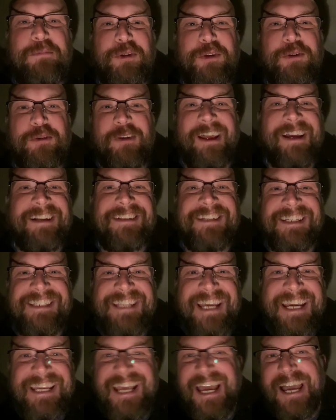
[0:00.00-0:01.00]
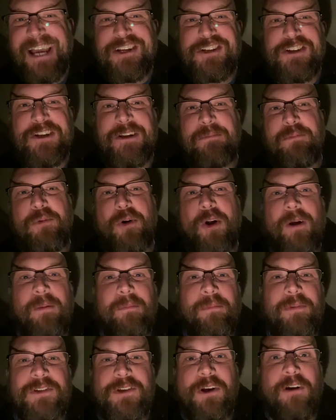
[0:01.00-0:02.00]
who like to take action and pro
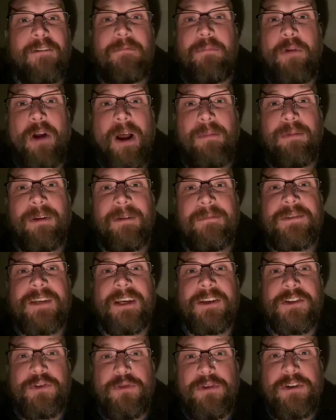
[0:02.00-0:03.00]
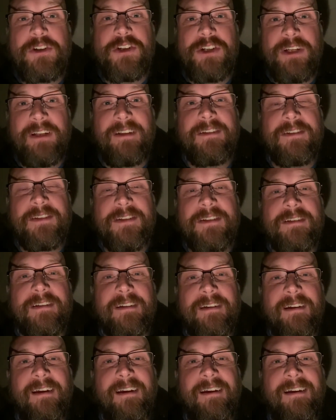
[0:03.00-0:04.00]
solve problems, as Christians,
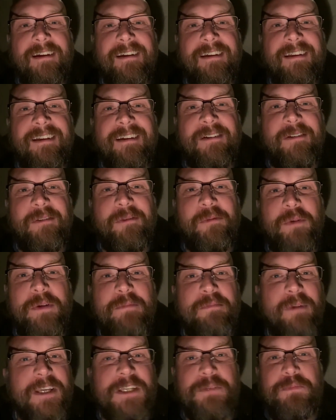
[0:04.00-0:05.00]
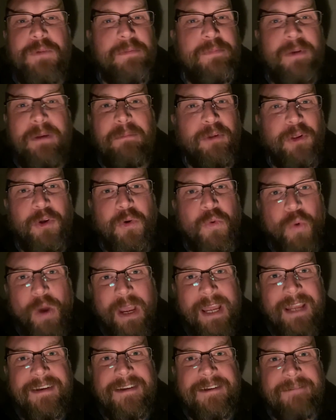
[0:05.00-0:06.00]
uh, we must be people who
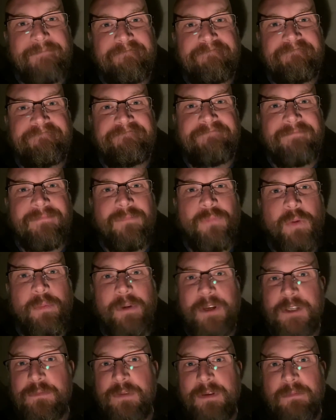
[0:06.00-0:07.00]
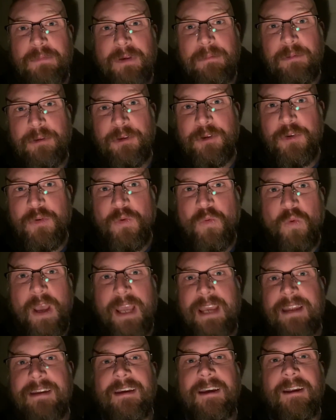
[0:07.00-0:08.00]
wait. We must be people who
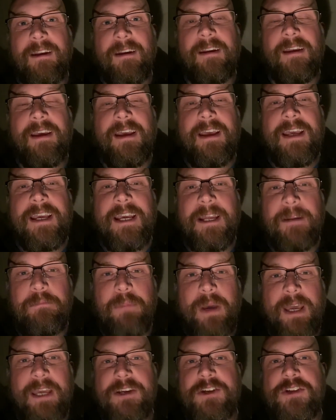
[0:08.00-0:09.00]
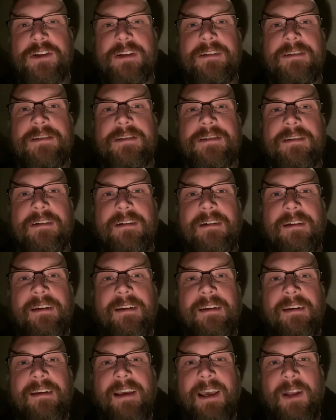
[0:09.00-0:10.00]
wait in, in patience
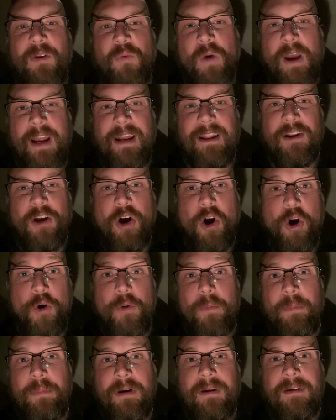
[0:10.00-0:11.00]
and wait in hope.